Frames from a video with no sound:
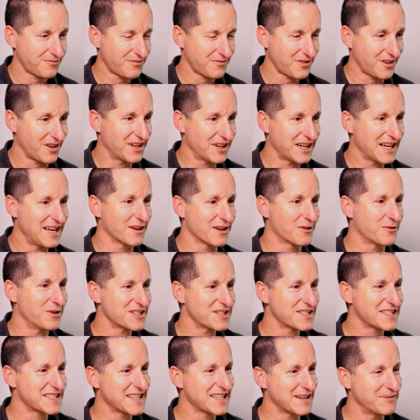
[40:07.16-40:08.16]
Okay, a
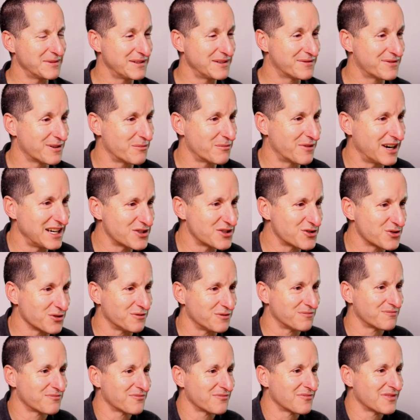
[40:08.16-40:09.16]
question's come in from Rachel.
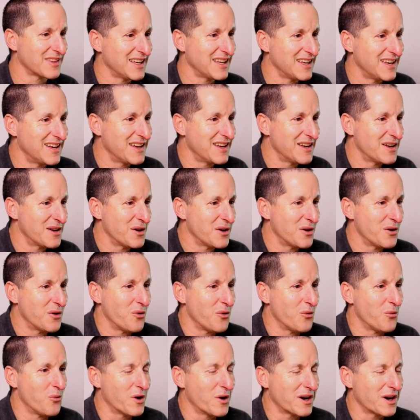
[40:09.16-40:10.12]
What